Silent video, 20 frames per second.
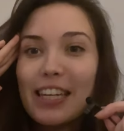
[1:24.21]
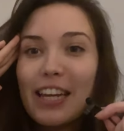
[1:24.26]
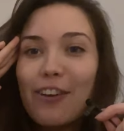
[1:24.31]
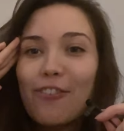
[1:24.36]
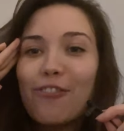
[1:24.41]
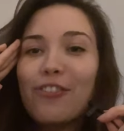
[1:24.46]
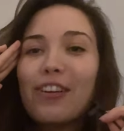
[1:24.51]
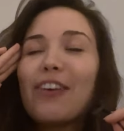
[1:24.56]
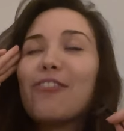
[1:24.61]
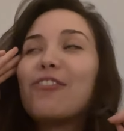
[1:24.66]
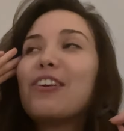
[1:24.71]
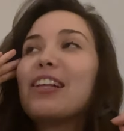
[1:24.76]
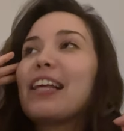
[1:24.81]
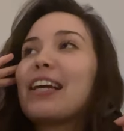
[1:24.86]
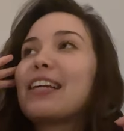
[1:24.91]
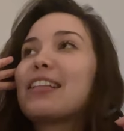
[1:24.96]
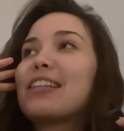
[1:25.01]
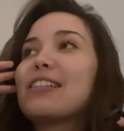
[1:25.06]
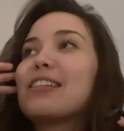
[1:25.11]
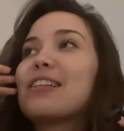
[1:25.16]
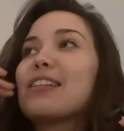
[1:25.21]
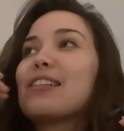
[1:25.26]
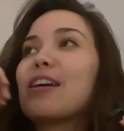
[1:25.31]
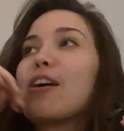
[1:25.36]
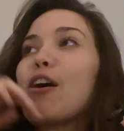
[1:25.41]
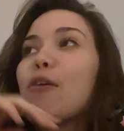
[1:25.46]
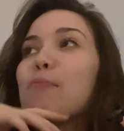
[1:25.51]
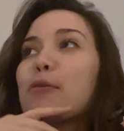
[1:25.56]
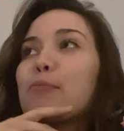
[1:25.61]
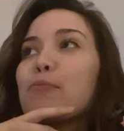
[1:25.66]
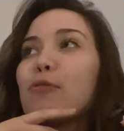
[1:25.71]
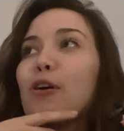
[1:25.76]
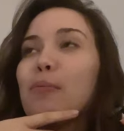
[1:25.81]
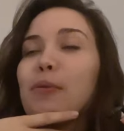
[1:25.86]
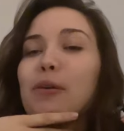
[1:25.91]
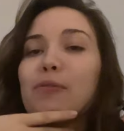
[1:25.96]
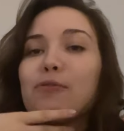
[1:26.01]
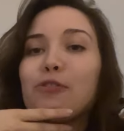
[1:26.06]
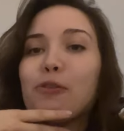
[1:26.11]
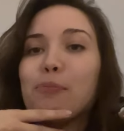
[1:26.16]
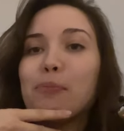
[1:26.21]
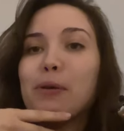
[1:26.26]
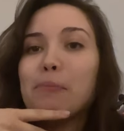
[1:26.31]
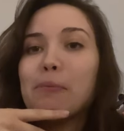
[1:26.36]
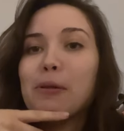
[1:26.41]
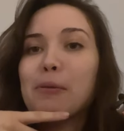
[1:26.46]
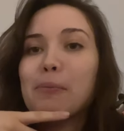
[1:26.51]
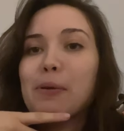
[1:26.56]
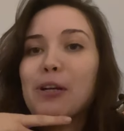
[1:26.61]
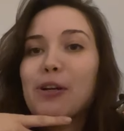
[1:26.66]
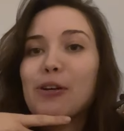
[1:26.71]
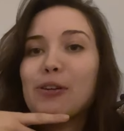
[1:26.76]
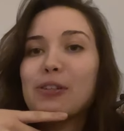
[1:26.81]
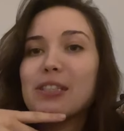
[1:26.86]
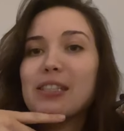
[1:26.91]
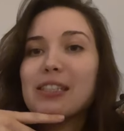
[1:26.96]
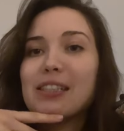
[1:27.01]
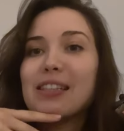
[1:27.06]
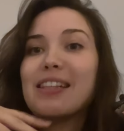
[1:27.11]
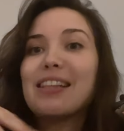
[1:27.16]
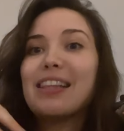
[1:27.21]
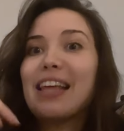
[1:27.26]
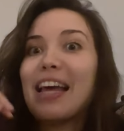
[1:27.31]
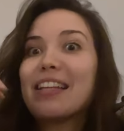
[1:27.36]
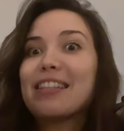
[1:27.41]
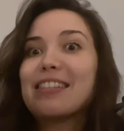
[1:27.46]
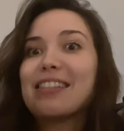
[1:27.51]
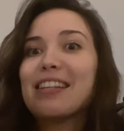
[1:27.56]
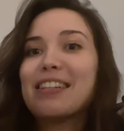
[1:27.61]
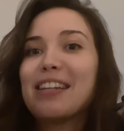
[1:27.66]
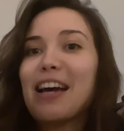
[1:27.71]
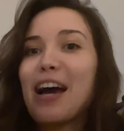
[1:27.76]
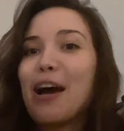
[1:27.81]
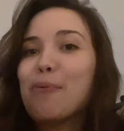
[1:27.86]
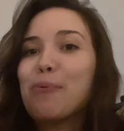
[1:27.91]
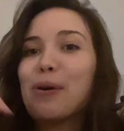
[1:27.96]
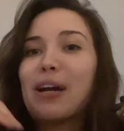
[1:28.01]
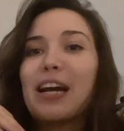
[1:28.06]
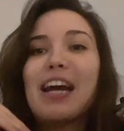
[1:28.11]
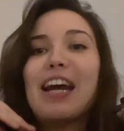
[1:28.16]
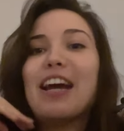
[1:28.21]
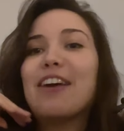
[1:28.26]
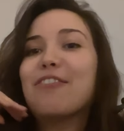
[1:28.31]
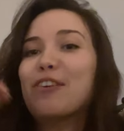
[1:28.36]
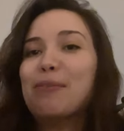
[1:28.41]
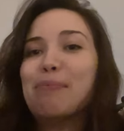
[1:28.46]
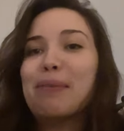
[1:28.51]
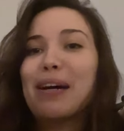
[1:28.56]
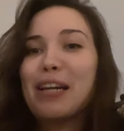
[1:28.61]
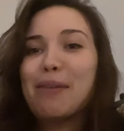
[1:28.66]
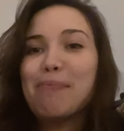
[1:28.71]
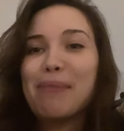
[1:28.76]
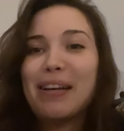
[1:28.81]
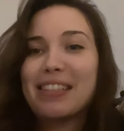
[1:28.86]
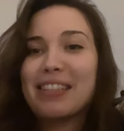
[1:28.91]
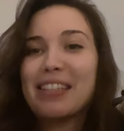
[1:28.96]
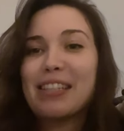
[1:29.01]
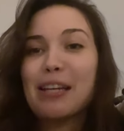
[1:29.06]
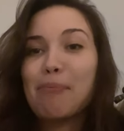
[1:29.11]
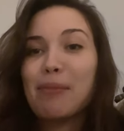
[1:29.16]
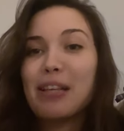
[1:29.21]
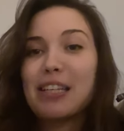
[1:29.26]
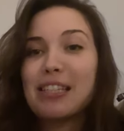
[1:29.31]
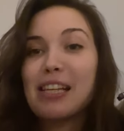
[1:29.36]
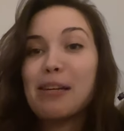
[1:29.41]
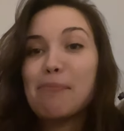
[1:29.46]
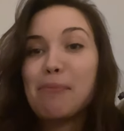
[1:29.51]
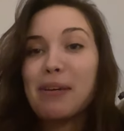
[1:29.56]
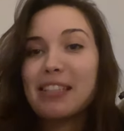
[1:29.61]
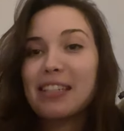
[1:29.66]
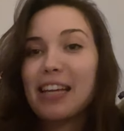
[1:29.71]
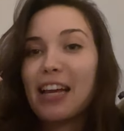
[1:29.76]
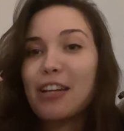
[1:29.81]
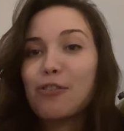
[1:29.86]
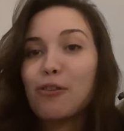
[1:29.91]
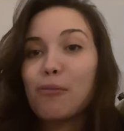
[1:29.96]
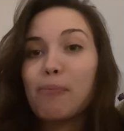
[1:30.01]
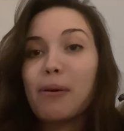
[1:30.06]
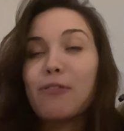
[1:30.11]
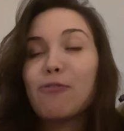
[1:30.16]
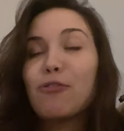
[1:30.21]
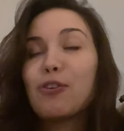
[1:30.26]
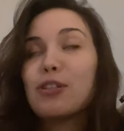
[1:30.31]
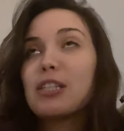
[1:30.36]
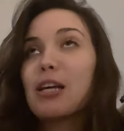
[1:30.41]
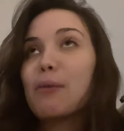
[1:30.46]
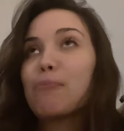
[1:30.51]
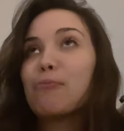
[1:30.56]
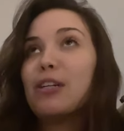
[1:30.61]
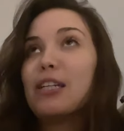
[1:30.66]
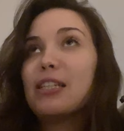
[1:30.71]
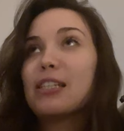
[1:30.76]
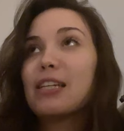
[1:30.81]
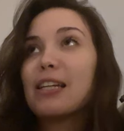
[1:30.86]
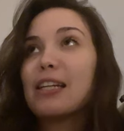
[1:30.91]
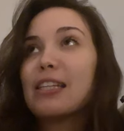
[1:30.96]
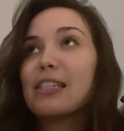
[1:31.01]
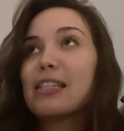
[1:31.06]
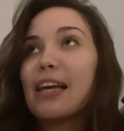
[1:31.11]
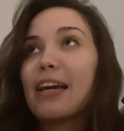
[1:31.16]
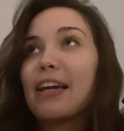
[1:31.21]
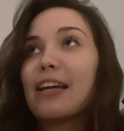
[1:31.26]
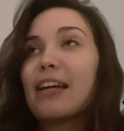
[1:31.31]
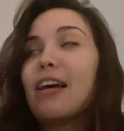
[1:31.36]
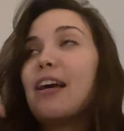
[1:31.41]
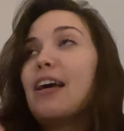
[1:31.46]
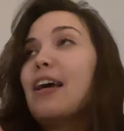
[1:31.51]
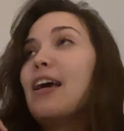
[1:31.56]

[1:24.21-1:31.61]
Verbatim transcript: Eve, I feel like this is a common problem for people because that's the time where everybody messes up their sleeping schedule, but for some reason it's like